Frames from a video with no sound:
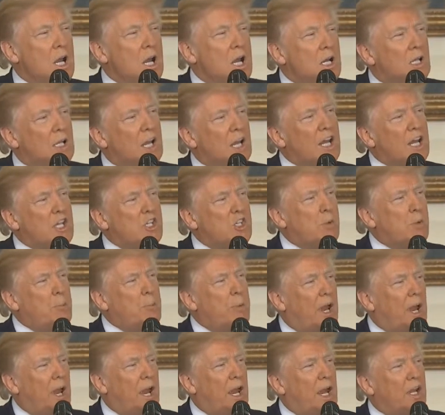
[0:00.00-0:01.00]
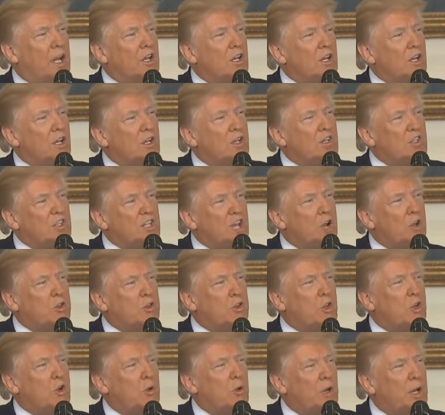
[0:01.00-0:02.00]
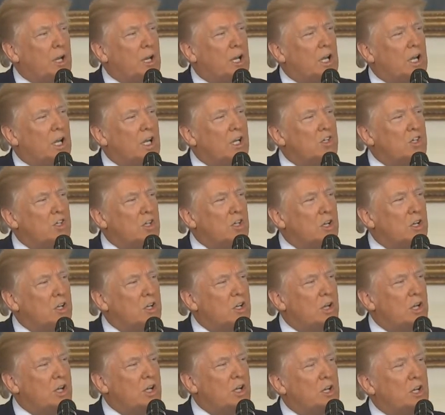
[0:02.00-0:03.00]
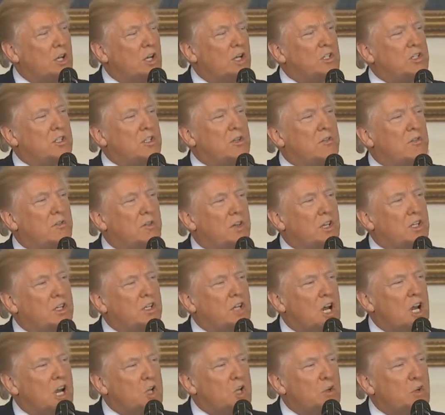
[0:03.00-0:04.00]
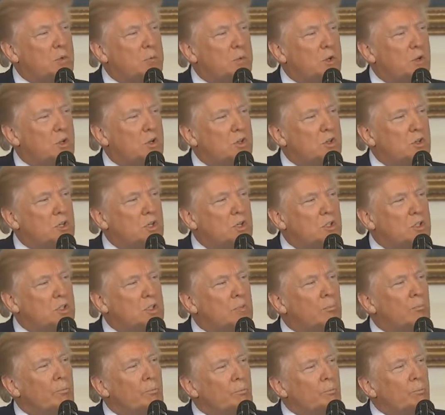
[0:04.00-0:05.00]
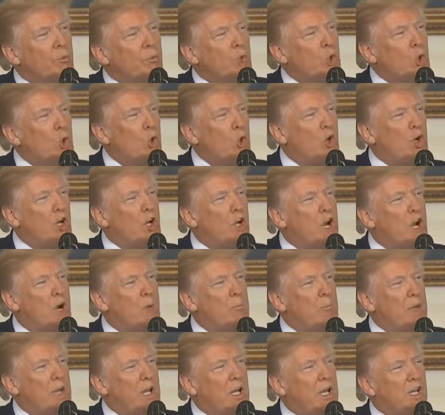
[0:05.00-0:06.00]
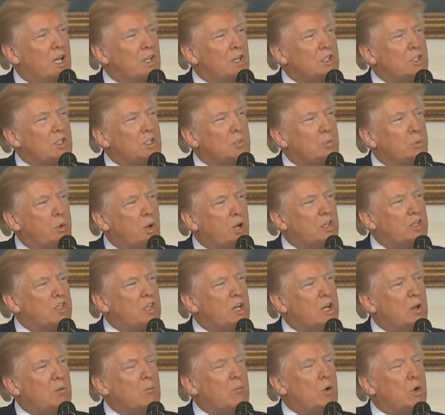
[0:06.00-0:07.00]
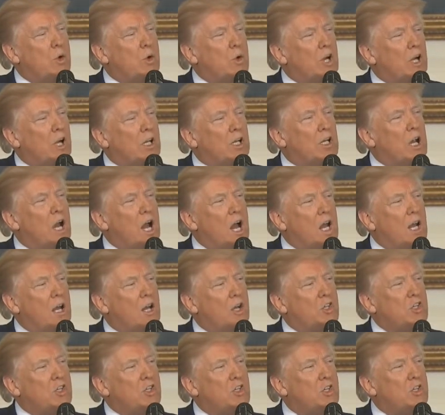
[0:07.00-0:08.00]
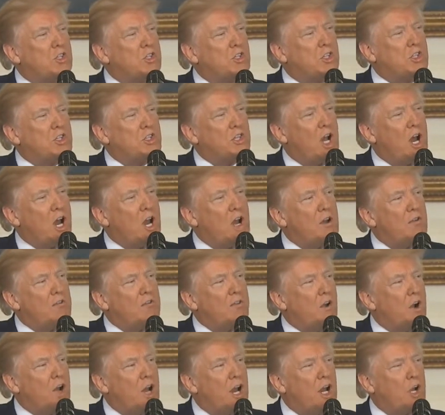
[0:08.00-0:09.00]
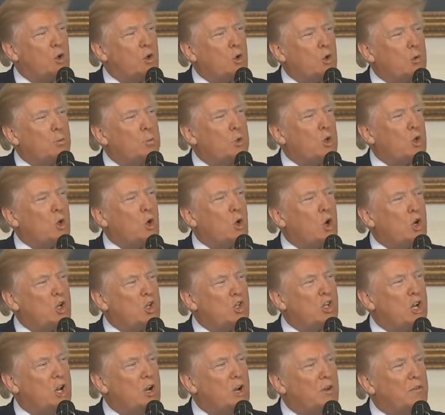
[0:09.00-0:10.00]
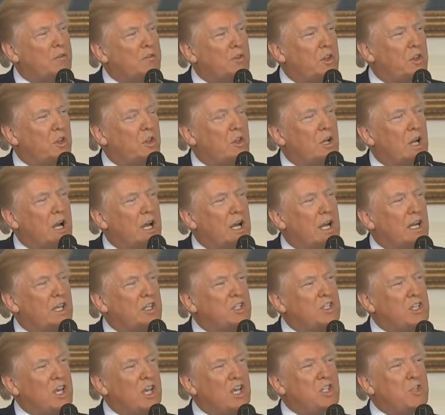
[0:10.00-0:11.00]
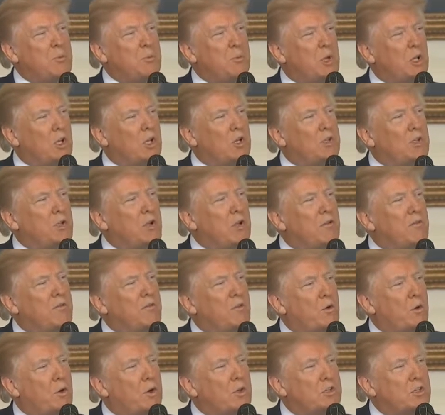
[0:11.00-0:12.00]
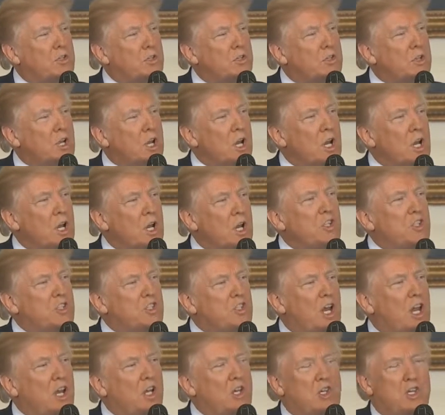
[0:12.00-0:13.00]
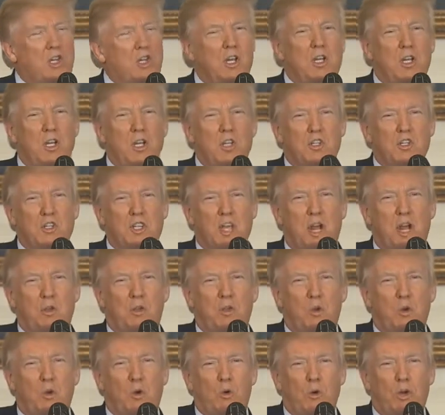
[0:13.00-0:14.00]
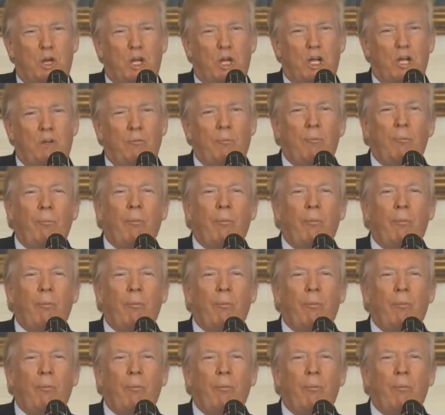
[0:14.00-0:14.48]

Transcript: Like Japan, South Korea is increasing its defense contributions. During our meetings, President Moon acknowledged his desire for equitable cost sharing for the United States military forces stationed in South Korea.